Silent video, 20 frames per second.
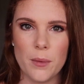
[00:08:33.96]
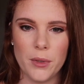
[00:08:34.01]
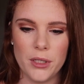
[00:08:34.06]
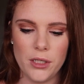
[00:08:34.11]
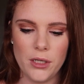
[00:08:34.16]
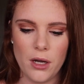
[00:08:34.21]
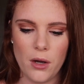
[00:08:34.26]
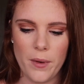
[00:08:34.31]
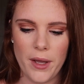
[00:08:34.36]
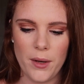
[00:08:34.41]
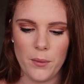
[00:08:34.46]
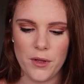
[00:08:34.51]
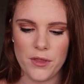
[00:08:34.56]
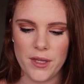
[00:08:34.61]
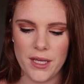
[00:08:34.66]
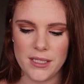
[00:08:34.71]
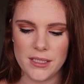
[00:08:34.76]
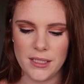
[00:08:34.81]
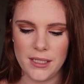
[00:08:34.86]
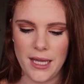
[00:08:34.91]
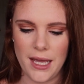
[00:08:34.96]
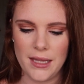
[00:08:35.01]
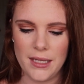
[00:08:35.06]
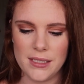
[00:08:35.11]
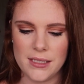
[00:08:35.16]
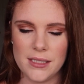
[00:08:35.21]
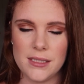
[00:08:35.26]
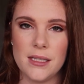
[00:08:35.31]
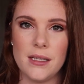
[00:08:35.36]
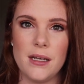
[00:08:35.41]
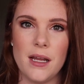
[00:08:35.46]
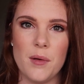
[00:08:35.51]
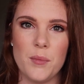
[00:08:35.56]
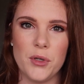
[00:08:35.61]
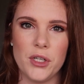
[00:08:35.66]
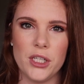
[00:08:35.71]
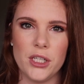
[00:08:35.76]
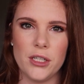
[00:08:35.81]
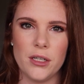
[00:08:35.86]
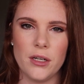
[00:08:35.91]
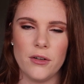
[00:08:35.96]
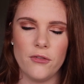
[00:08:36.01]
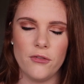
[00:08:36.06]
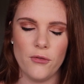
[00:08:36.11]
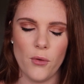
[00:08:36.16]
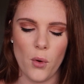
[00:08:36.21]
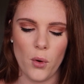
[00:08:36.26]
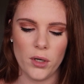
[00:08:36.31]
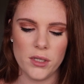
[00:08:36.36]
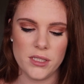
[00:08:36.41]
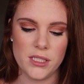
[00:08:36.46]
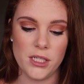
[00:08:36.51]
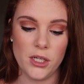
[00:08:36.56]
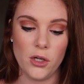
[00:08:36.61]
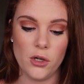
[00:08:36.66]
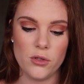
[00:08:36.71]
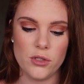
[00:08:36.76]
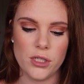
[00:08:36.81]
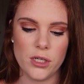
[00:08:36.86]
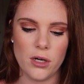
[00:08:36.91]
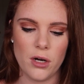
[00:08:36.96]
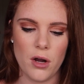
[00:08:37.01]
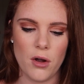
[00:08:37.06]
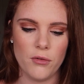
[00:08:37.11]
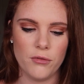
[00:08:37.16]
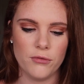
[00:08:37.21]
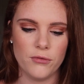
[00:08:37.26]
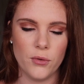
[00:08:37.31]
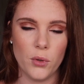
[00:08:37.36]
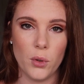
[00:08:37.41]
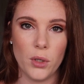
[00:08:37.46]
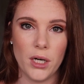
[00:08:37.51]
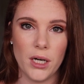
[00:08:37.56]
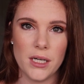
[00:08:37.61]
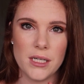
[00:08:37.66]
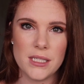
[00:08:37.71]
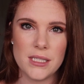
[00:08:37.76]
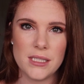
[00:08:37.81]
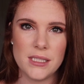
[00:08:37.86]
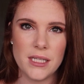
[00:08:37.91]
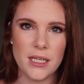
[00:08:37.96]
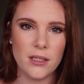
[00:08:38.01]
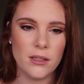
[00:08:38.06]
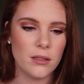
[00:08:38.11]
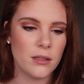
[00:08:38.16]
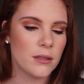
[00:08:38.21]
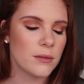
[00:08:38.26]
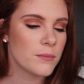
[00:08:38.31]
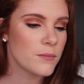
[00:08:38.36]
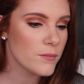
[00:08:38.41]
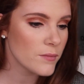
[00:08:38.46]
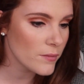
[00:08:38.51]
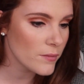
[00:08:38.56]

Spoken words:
I'm going to go in with this. Again, this is the number 004 Silk.